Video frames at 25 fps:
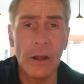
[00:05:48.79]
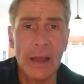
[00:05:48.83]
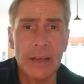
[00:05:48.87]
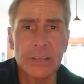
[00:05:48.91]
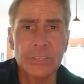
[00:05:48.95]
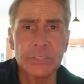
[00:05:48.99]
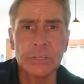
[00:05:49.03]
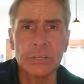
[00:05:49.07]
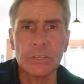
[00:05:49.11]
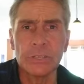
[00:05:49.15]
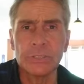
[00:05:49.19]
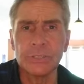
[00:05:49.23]

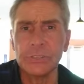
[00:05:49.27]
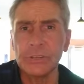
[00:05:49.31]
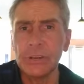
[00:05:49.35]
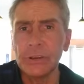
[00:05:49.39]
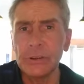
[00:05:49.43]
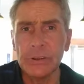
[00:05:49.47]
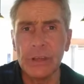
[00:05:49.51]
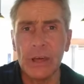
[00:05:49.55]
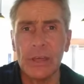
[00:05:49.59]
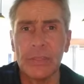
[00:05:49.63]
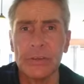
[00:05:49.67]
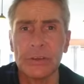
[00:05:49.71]
accidents,
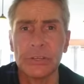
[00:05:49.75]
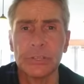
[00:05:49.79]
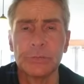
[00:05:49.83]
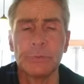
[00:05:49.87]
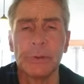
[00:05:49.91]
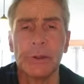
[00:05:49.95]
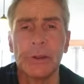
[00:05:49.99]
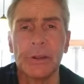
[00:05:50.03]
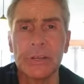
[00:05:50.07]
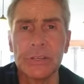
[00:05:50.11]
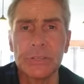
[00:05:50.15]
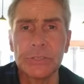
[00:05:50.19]
near-death
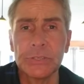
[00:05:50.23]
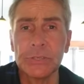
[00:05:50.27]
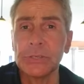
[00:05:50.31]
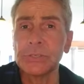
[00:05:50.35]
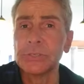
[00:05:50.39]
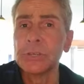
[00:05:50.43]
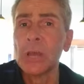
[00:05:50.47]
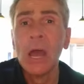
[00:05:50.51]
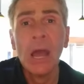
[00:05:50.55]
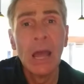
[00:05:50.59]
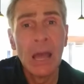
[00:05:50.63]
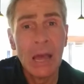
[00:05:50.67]

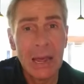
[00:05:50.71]
experiences,